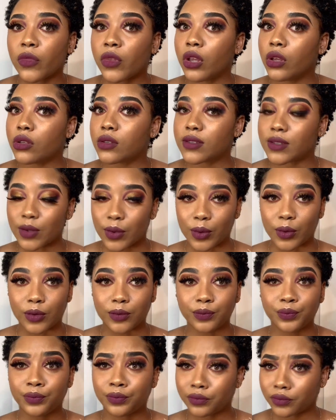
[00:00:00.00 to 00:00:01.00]
So
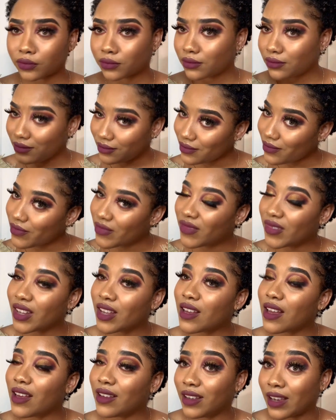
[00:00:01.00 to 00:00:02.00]

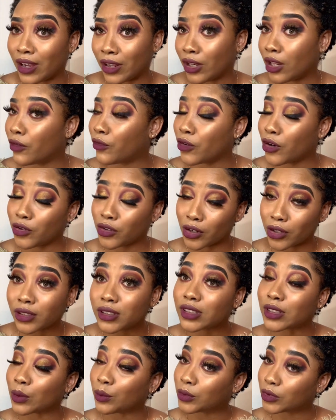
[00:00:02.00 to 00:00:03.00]
Again, if you're not
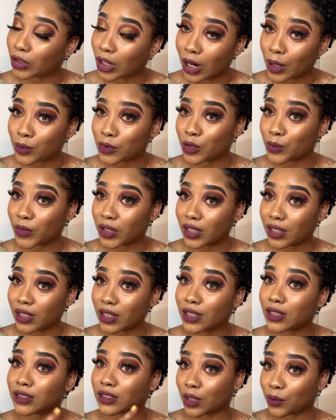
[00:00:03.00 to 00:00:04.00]
subscribed to me,
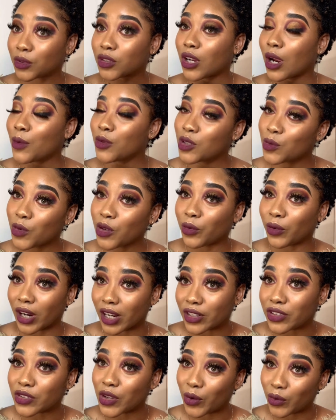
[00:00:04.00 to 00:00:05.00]
subscribe to me right
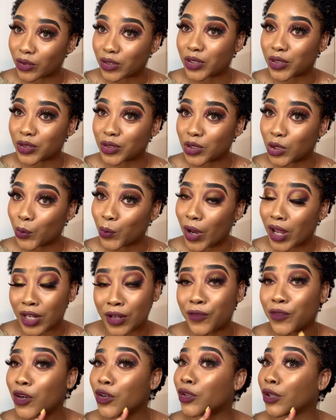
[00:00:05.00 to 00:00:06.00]
now on YouTube, and
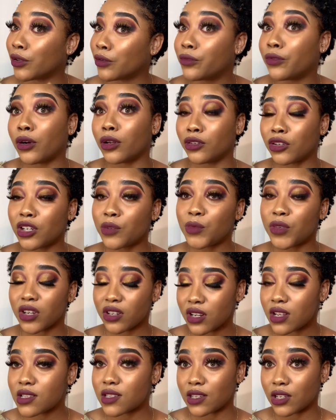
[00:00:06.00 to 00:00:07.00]
if you're not following me on
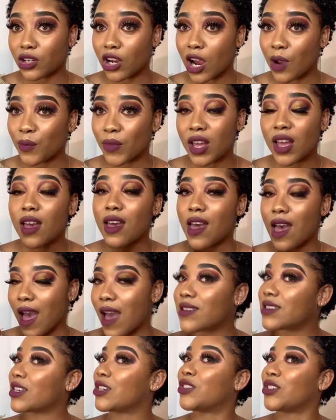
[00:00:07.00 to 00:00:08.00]
Instagram, I
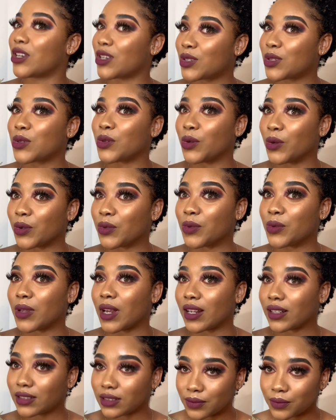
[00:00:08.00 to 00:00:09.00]
suggest you go do
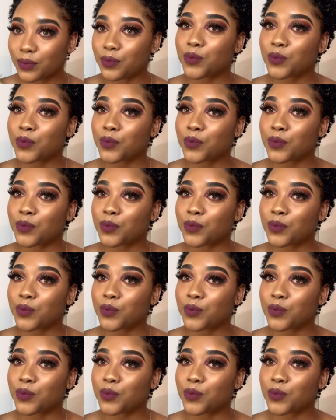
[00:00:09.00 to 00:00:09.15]
that.